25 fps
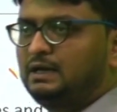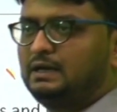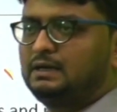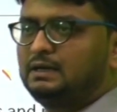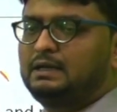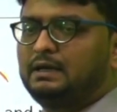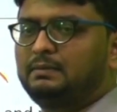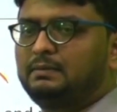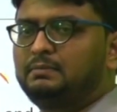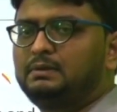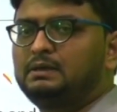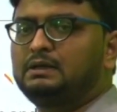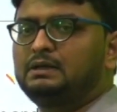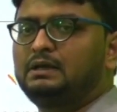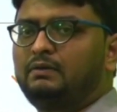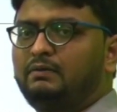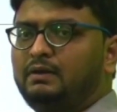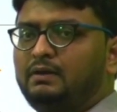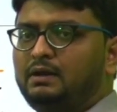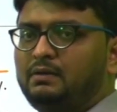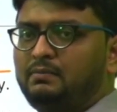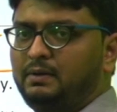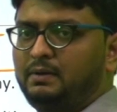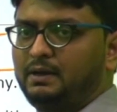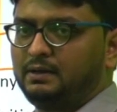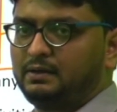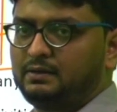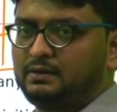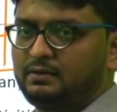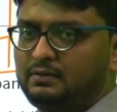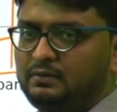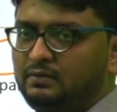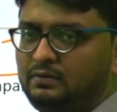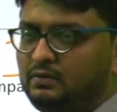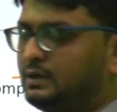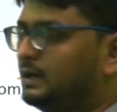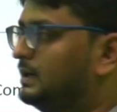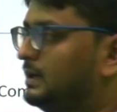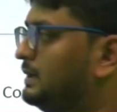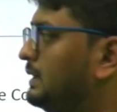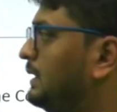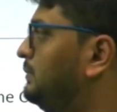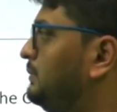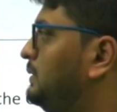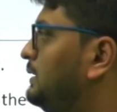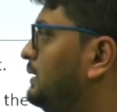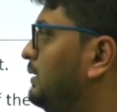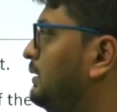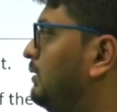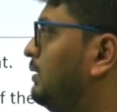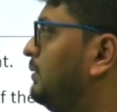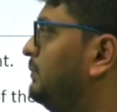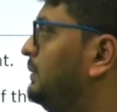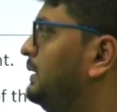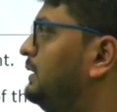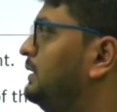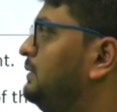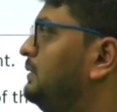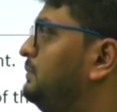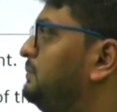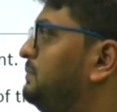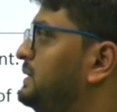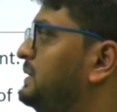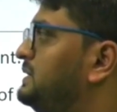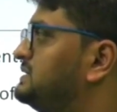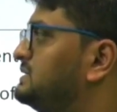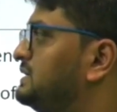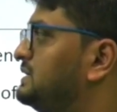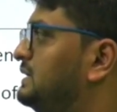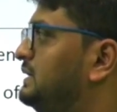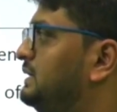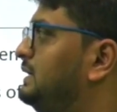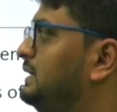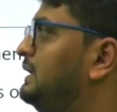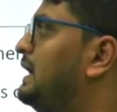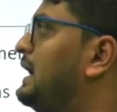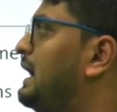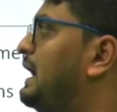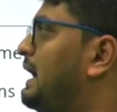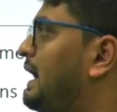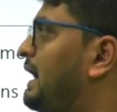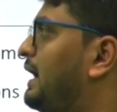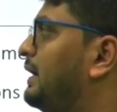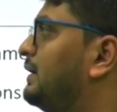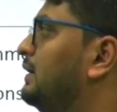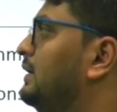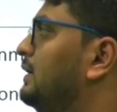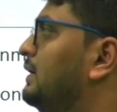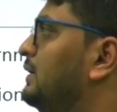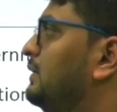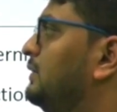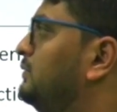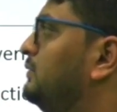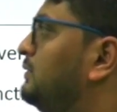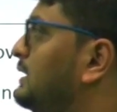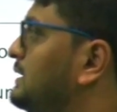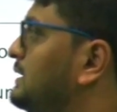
double government. Okay, double government in Pitt's India Act. You can